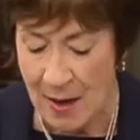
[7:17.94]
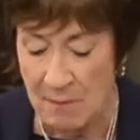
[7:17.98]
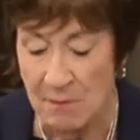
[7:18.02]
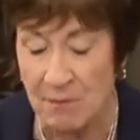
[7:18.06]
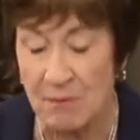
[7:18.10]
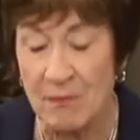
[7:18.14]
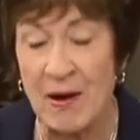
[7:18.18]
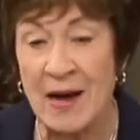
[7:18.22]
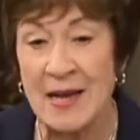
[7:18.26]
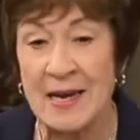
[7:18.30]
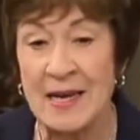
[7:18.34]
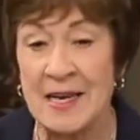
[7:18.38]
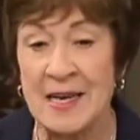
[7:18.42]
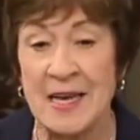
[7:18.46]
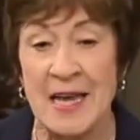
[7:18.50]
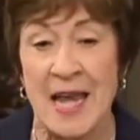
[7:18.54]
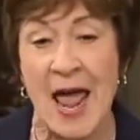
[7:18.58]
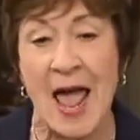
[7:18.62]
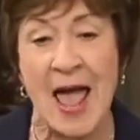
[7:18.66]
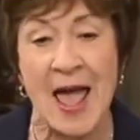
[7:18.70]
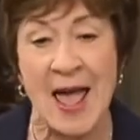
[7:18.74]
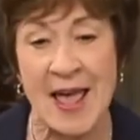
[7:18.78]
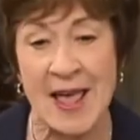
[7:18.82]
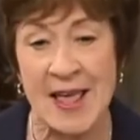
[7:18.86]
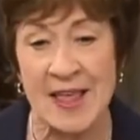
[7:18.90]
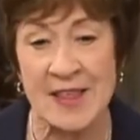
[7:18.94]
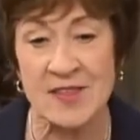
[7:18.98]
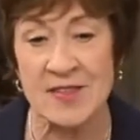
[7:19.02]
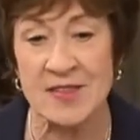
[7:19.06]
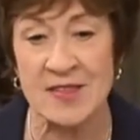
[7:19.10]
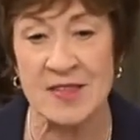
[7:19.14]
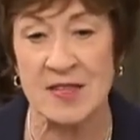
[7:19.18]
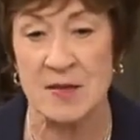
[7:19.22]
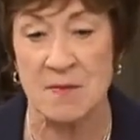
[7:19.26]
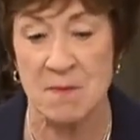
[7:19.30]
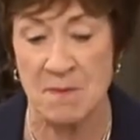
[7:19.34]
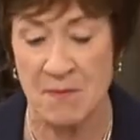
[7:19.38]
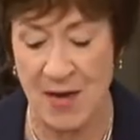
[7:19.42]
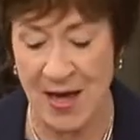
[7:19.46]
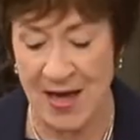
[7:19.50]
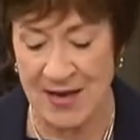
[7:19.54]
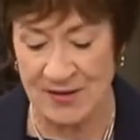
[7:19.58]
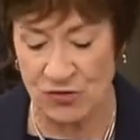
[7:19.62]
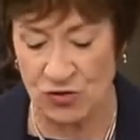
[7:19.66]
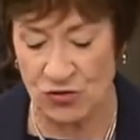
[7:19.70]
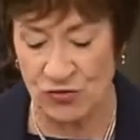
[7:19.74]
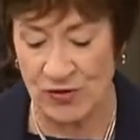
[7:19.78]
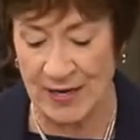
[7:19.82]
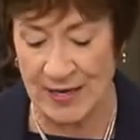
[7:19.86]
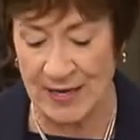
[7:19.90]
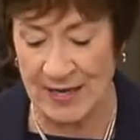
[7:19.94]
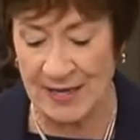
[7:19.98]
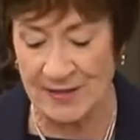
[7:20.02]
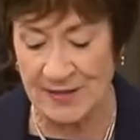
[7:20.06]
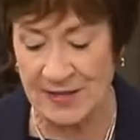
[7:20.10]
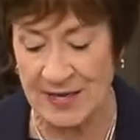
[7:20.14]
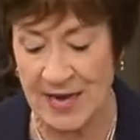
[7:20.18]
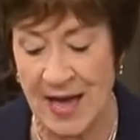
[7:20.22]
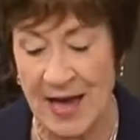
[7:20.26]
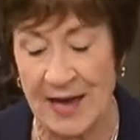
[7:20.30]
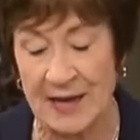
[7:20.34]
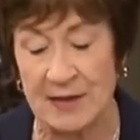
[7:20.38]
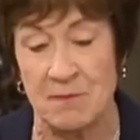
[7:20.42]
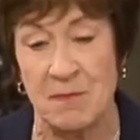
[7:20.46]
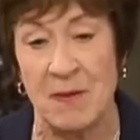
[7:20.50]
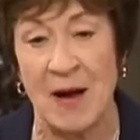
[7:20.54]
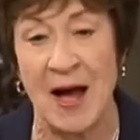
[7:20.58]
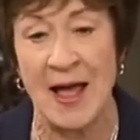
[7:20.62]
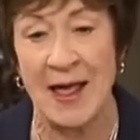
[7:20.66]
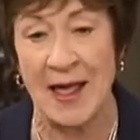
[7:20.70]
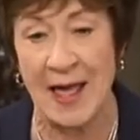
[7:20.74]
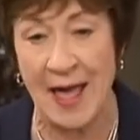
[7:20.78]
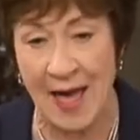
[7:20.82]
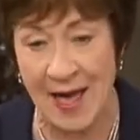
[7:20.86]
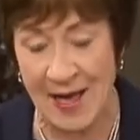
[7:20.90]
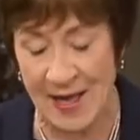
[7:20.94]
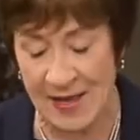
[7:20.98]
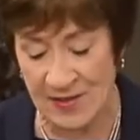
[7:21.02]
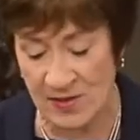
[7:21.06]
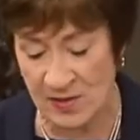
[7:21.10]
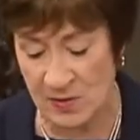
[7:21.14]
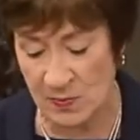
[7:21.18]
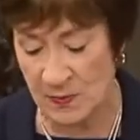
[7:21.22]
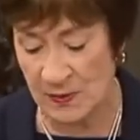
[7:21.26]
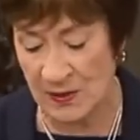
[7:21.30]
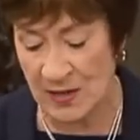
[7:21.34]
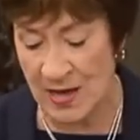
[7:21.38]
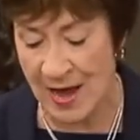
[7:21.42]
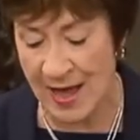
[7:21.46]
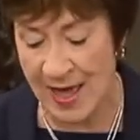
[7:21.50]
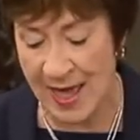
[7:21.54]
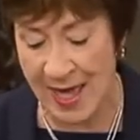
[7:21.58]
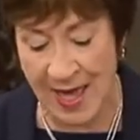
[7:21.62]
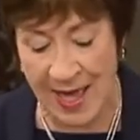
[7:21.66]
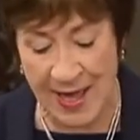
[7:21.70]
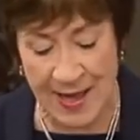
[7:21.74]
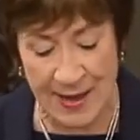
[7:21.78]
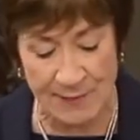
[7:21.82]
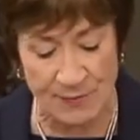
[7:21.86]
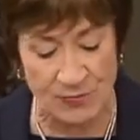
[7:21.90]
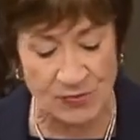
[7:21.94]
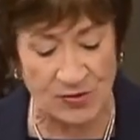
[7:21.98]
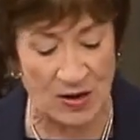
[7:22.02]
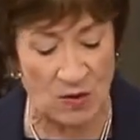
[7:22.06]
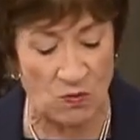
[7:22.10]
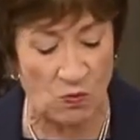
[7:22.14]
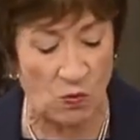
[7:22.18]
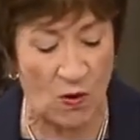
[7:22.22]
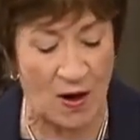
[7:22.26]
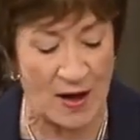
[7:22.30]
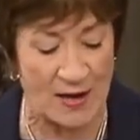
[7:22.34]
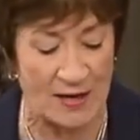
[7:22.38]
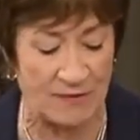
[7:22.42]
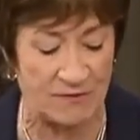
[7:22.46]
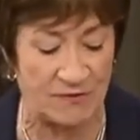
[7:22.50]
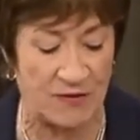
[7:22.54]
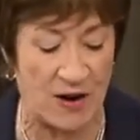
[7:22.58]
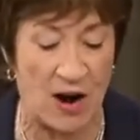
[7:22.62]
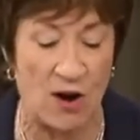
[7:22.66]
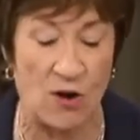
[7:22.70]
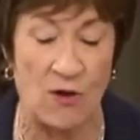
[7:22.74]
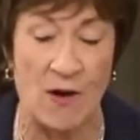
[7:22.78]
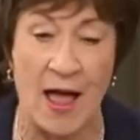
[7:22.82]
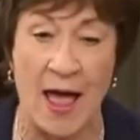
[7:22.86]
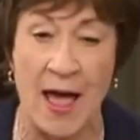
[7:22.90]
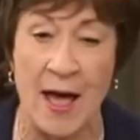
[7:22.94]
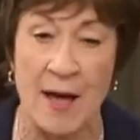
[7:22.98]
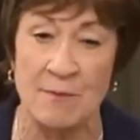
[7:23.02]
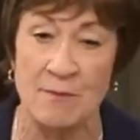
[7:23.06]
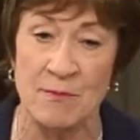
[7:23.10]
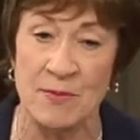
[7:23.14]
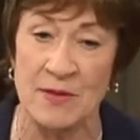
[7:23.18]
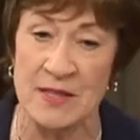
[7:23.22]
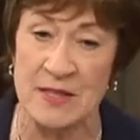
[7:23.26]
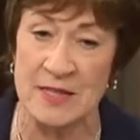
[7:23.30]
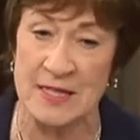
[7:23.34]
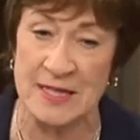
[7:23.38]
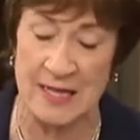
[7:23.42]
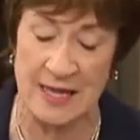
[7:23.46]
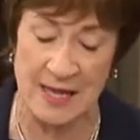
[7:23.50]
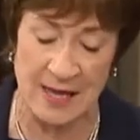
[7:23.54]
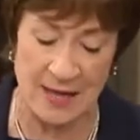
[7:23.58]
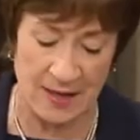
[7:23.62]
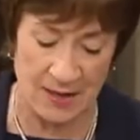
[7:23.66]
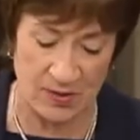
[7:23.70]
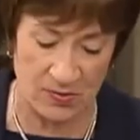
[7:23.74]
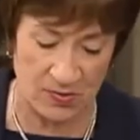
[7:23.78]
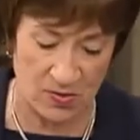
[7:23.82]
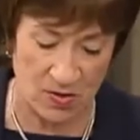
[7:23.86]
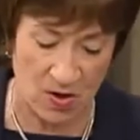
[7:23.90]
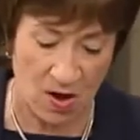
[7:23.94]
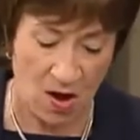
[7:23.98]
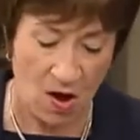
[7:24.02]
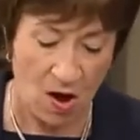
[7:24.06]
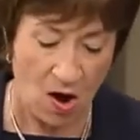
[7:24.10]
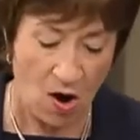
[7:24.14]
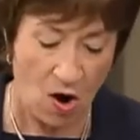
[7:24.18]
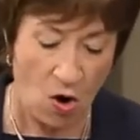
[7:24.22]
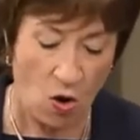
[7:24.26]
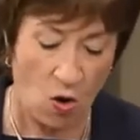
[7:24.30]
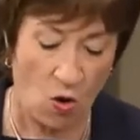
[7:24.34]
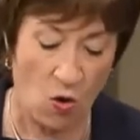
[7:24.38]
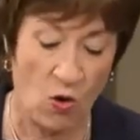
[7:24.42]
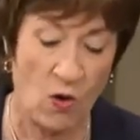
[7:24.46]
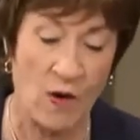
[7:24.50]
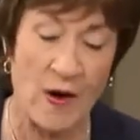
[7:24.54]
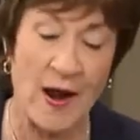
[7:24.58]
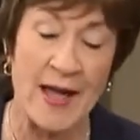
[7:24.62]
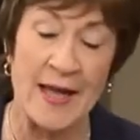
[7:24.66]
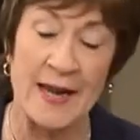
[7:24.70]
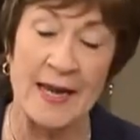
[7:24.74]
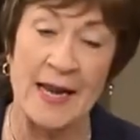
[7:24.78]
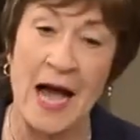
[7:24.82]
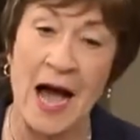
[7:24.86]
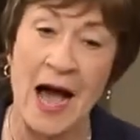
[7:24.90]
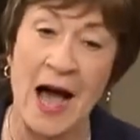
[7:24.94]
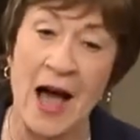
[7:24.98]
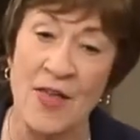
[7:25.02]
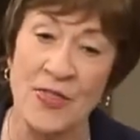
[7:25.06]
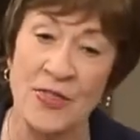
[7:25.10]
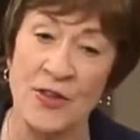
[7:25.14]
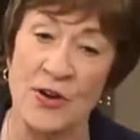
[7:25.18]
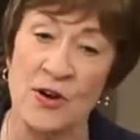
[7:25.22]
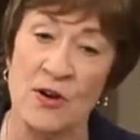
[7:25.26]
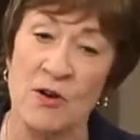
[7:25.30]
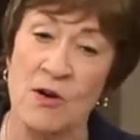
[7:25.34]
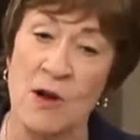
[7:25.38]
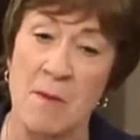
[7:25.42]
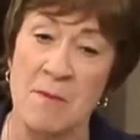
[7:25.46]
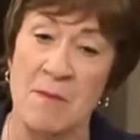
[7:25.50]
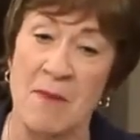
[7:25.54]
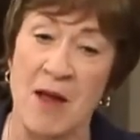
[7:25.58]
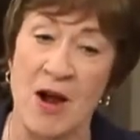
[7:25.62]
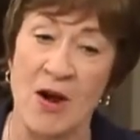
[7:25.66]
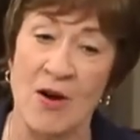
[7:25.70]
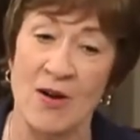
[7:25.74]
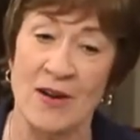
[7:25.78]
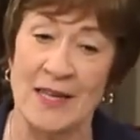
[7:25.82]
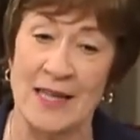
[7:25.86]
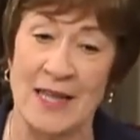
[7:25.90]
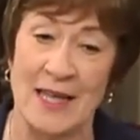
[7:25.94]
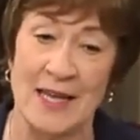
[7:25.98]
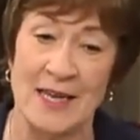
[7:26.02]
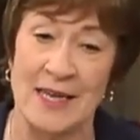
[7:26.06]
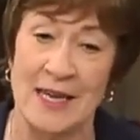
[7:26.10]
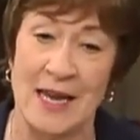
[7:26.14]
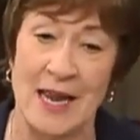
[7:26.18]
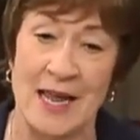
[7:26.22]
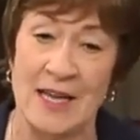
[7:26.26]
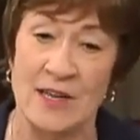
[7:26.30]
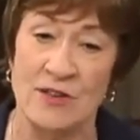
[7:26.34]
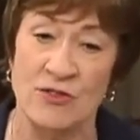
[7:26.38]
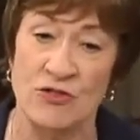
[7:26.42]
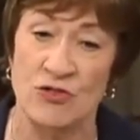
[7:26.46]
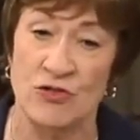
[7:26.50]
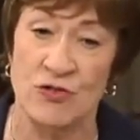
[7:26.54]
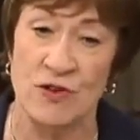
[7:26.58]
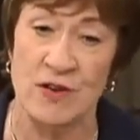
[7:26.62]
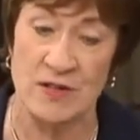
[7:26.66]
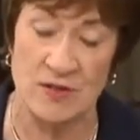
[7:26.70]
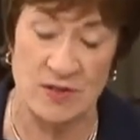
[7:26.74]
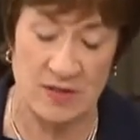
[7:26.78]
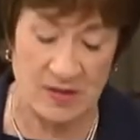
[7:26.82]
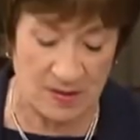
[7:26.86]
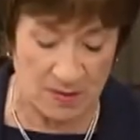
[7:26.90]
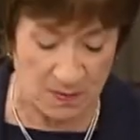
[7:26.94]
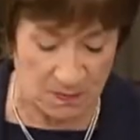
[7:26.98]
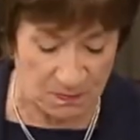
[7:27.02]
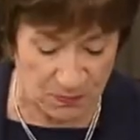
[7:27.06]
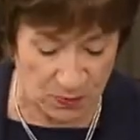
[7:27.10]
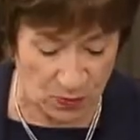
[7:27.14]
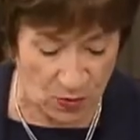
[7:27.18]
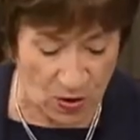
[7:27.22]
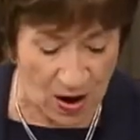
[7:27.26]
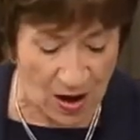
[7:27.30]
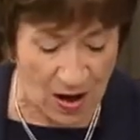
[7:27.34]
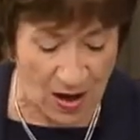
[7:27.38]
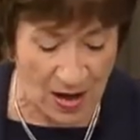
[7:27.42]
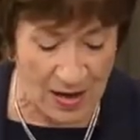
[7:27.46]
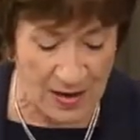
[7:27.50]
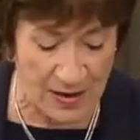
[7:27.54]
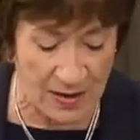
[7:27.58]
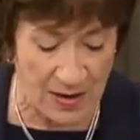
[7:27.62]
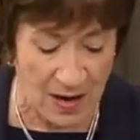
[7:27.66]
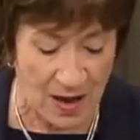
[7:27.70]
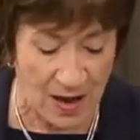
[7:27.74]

but an asymmetric attack by Hezbollah aimed at one of our embassies or at other American interests abroad